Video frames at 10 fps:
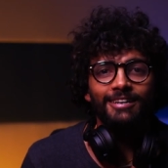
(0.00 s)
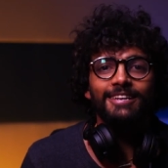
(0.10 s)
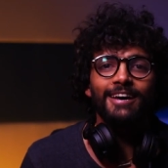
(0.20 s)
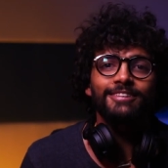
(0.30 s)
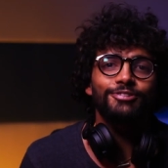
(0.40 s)

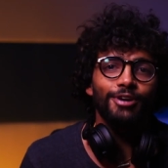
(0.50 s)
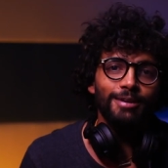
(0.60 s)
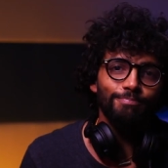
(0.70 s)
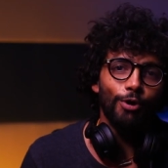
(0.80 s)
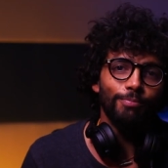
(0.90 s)
Another
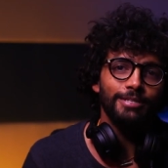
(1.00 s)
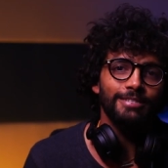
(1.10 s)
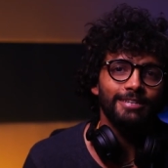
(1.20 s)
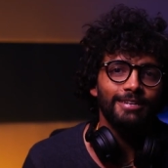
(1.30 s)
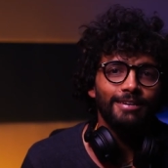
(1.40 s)
great
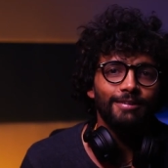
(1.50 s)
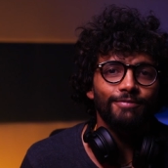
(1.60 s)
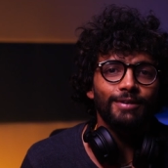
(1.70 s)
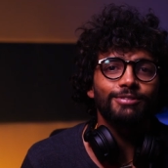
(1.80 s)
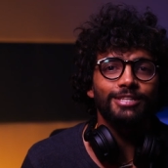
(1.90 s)
moment
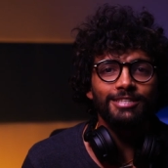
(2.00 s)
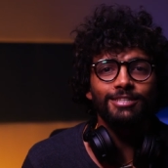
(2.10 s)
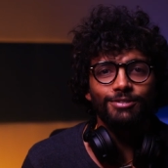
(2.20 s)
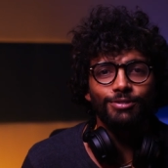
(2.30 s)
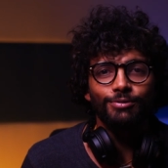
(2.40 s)
from
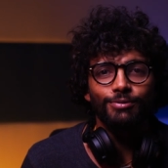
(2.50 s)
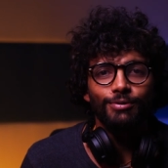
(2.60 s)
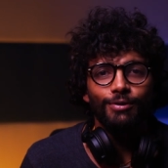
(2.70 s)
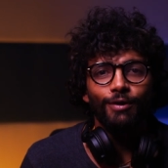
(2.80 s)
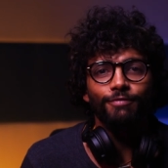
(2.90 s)
season 2
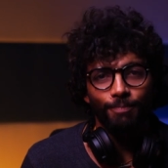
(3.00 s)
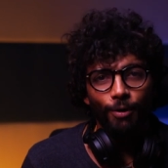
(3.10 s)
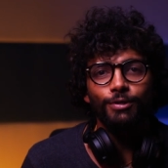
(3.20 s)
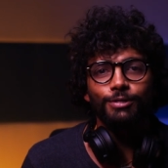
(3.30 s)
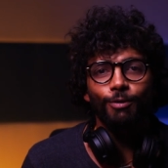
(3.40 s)
of the
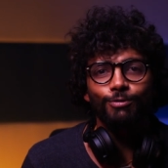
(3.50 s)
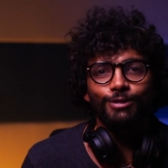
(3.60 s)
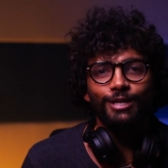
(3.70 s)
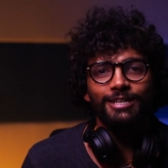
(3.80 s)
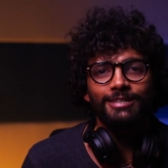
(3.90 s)
Poker
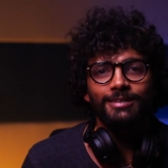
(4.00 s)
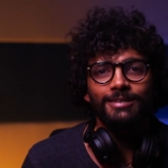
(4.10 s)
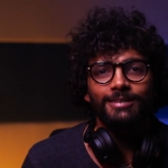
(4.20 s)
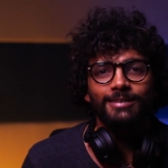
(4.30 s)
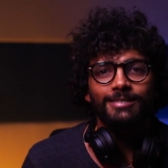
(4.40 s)
Sports League.
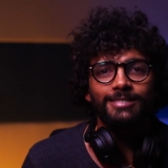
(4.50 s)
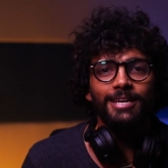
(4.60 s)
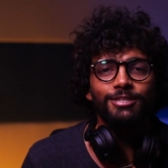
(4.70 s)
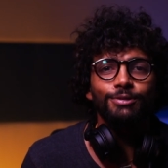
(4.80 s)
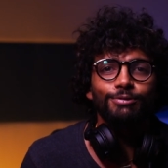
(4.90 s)

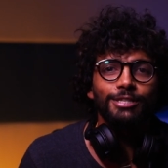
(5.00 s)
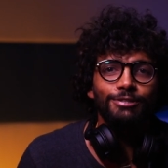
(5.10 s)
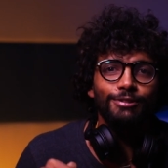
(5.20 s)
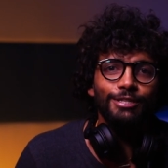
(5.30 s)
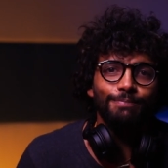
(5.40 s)
Stay tuned
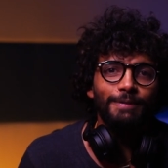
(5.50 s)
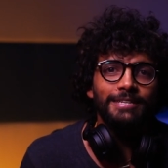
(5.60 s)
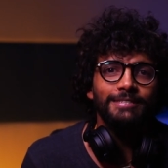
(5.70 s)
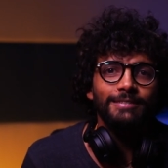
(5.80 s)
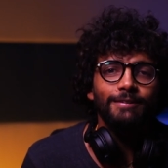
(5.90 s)
into this
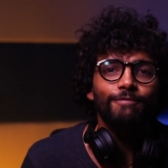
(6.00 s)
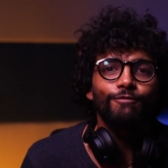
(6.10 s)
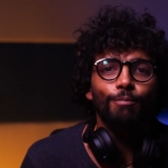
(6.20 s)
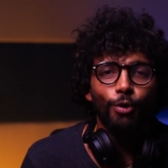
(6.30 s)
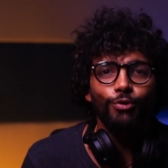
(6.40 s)
space
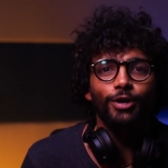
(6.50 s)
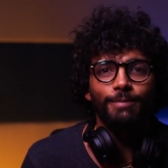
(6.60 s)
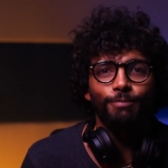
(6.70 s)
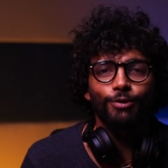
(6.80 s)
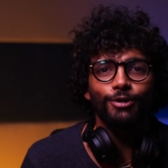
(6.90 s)
for more
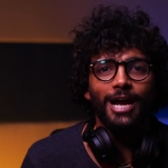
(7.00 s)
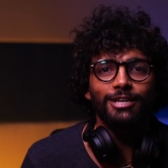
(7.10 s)
great poker